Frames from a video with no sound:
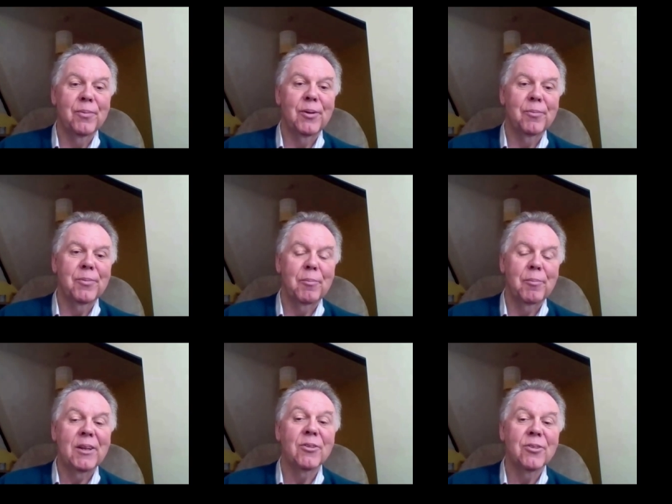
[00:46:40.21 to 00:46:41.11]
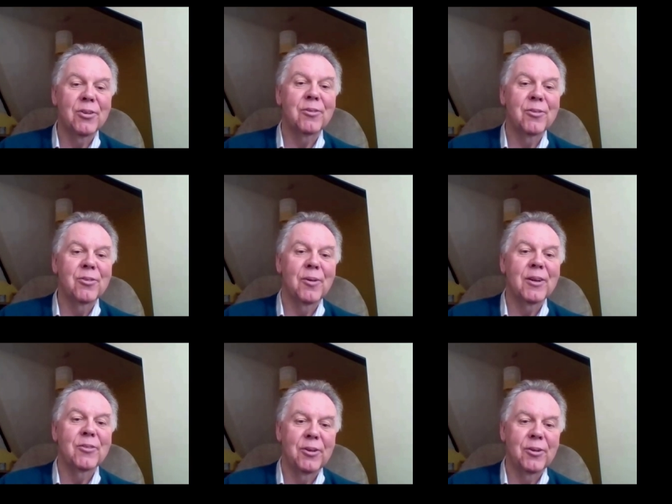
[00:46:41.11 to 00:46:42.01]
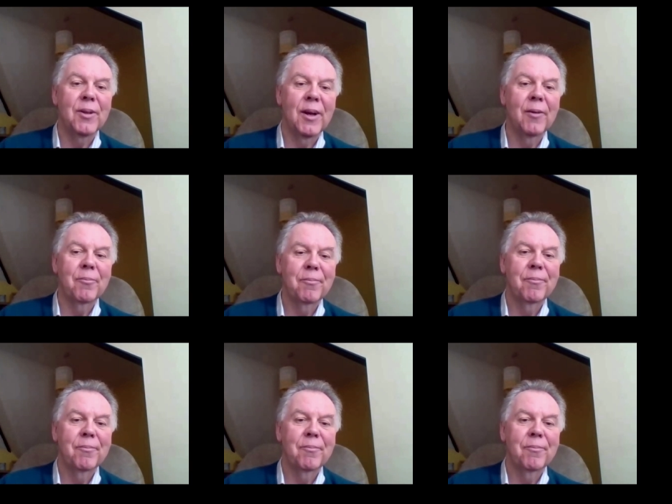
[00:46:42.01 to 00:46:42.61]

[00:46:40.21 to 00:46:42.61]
the, the means to to actually do that.